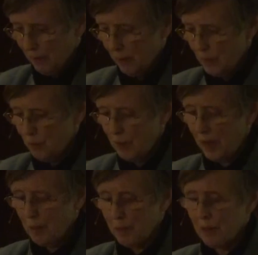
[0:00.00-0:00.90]
Can you
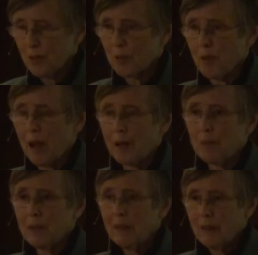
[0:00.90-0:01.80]
name and describe
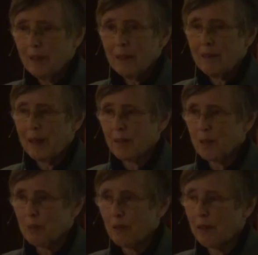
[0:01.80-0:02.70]
that
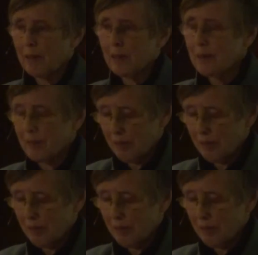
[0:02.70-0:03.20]
experience?